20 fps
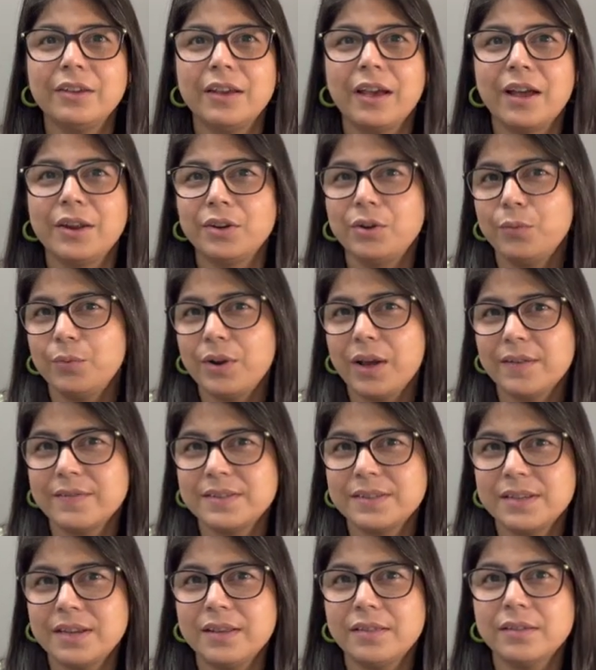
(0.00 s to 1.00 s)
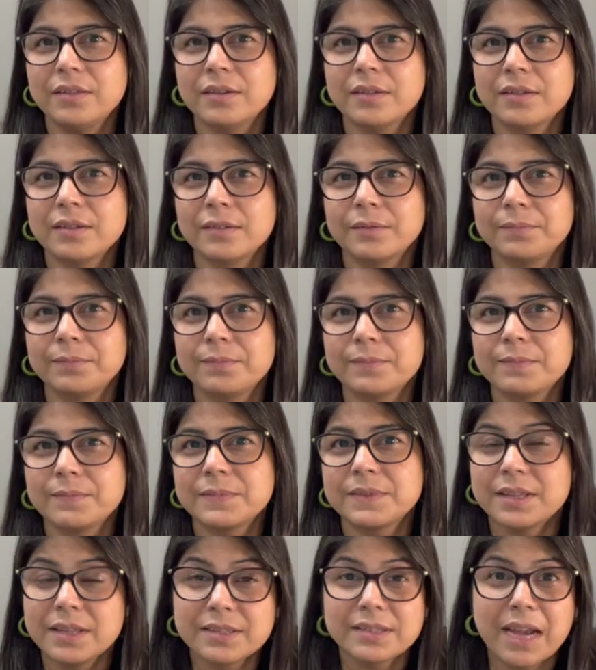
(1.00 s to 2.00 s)
and you would have seen the,
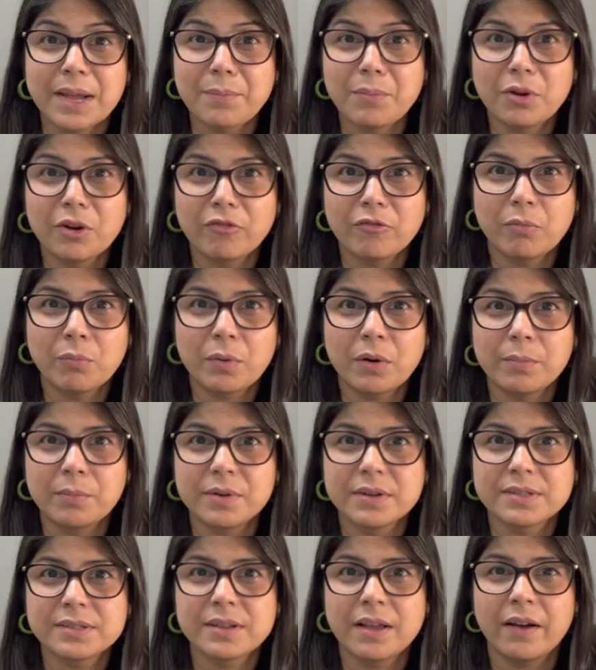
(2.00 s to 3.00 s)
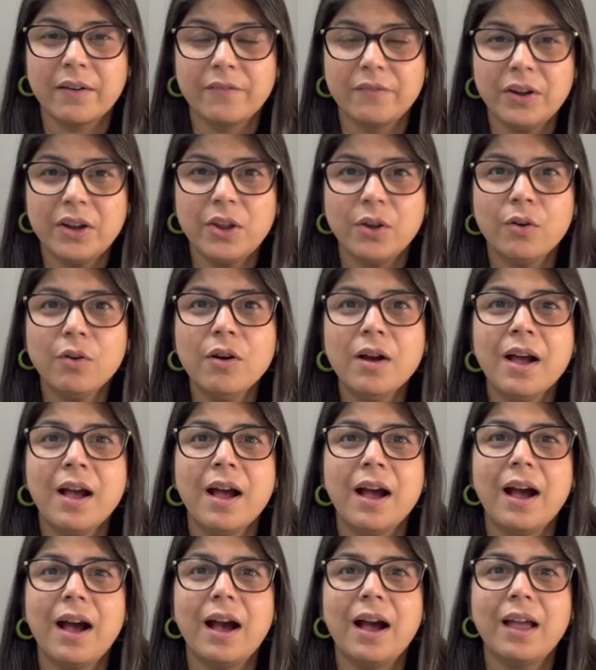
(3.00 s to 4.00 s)
the statement of purpose video,
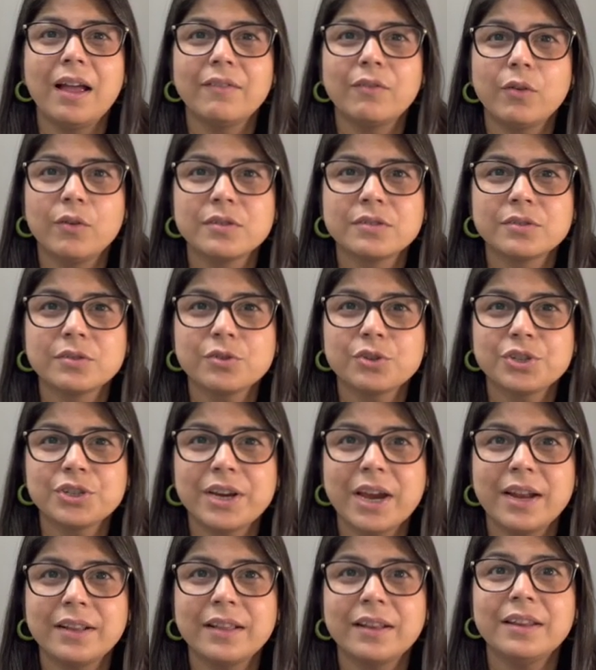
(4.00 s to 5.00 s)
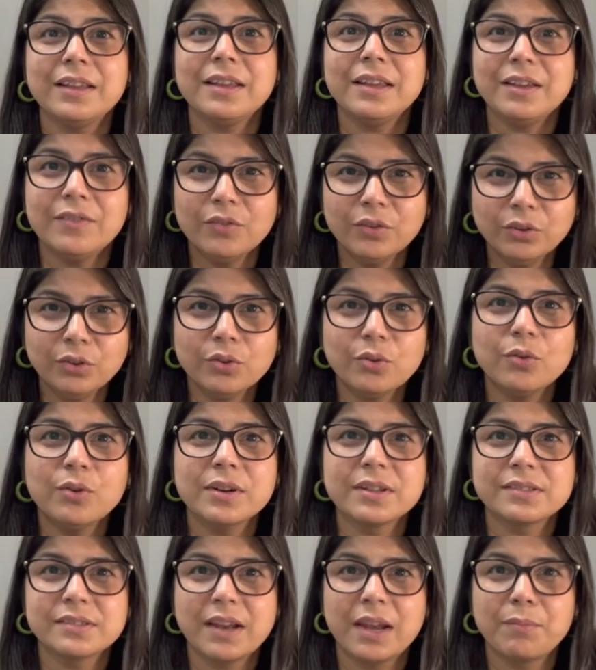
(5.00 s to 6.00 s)
I have also shared that even though
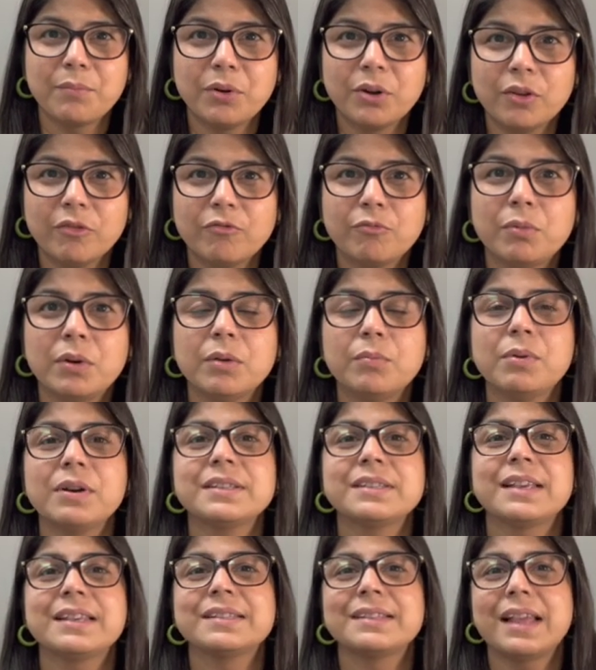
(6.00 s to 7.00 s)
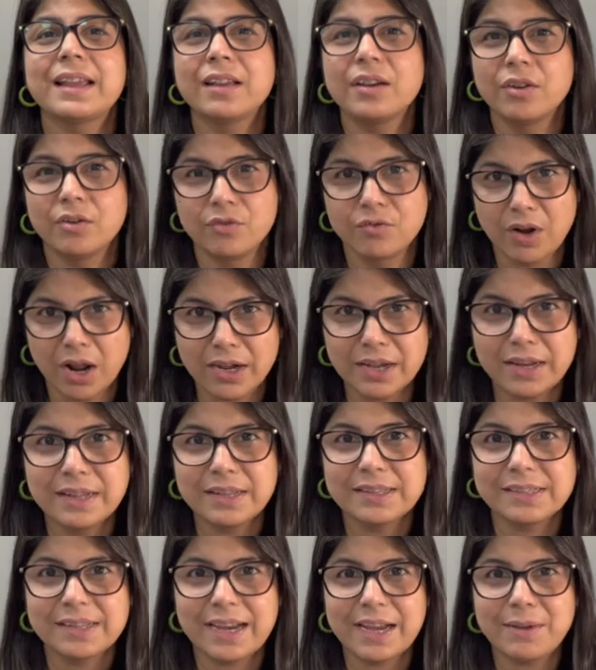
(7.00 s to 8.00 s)
a statement of purpose is like a running
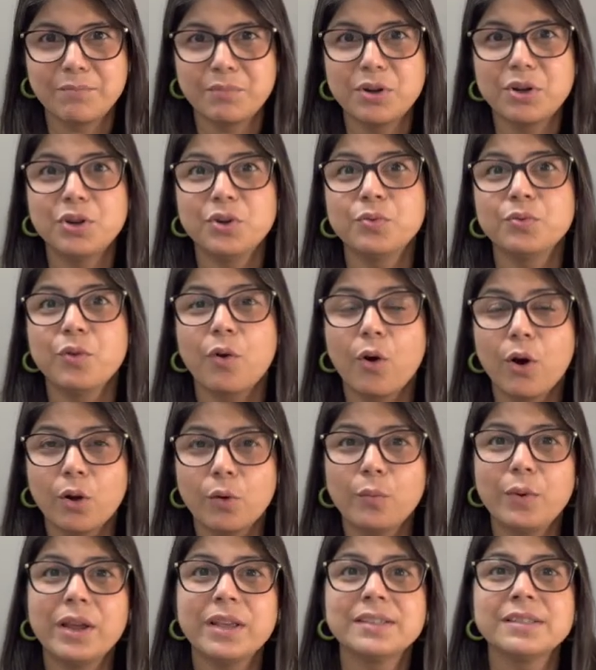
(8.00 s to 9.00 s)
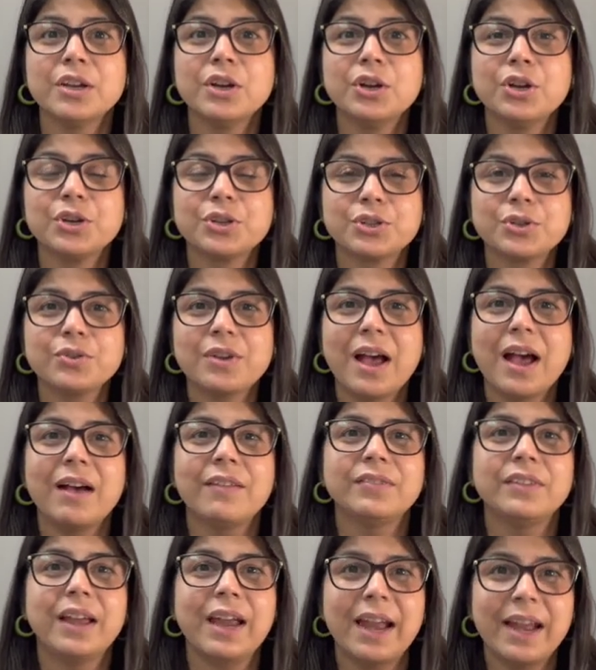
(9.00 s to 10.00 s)
statement, you always should
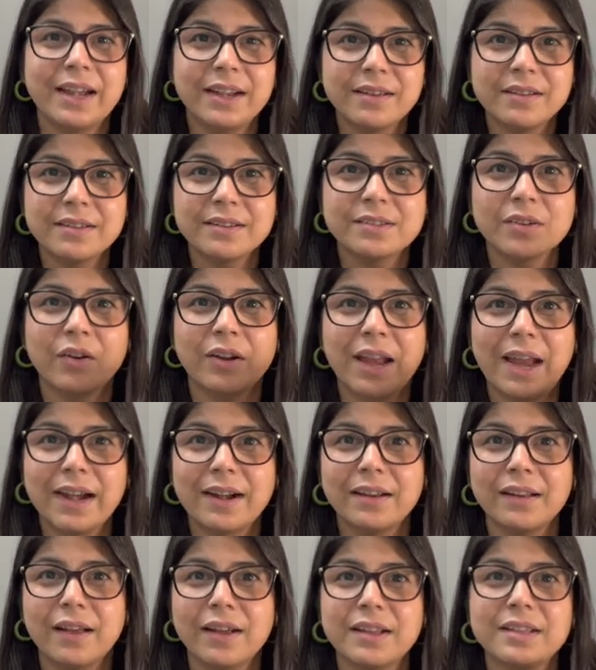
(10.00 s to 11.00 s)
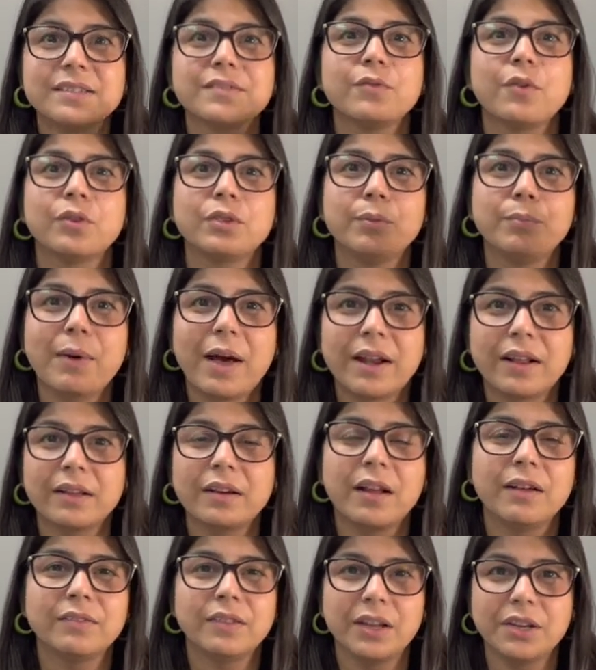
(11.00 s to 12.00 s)
have the headers or headlines for the
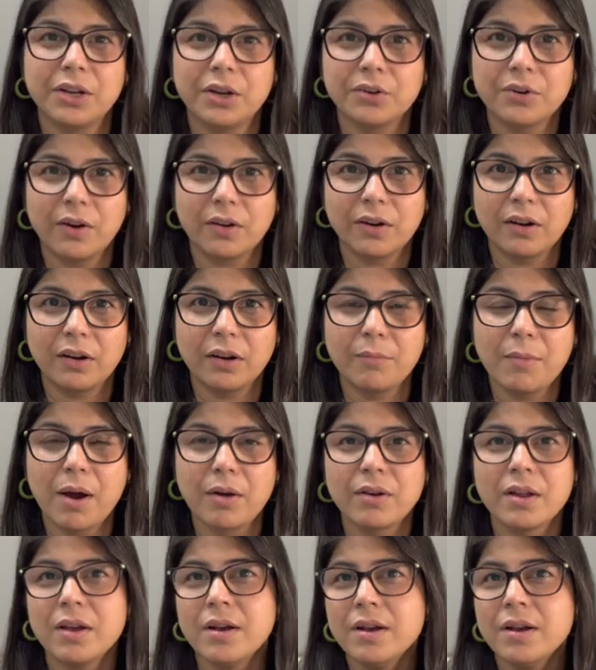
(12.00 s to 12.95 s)
paragraph that you're talking about.